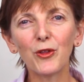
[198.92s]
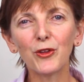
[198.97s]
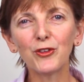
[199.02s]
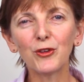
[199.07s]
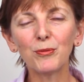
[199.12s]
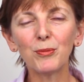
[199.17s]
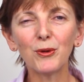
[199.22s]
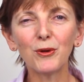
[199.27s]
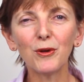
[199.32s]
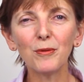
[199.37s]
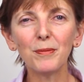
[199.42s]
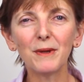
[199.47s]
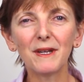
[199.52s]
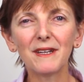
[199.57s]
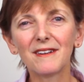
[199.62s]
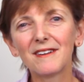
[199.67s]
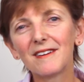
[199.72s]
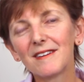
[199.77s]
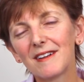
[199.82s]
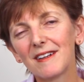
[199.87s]
the support
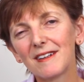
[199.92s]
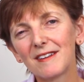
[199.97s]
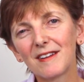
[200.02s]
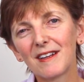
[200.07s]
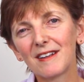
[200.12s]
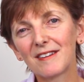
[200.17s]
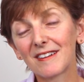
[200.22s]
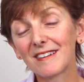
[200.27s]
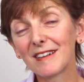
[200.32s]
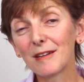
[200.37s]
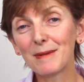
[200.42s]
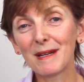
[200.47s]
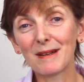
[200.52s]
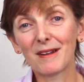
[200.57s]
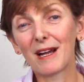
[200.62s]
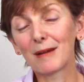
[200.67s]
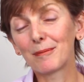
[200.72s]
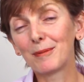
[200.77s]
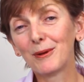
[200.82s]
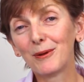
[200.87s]
bit, it's a little bit
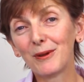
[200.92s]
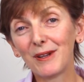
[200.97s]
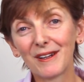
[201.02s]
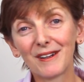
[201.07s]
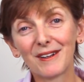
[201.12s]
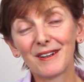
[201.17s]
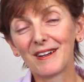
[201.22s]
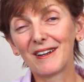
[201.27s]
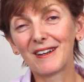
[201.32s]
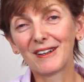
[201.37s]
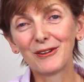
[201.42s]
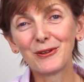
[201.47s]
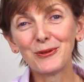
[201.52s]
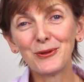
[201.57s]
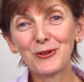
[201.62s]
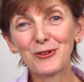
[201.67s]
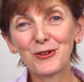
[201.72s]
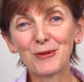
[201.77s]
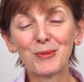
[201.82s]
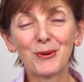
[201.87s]
like building a
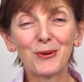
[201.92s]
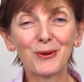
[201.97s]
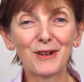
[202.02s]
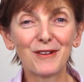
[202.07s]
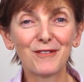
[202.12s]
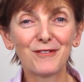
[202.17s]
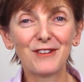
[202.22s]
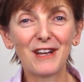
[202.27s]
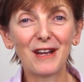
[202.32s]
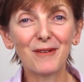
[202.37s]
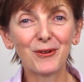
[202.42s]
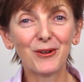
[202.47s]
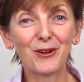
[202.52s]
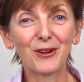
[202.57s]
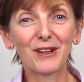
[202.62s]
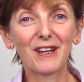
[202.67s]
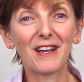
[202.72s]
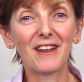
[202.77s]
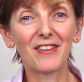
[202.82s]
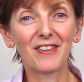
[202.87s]
good supportive network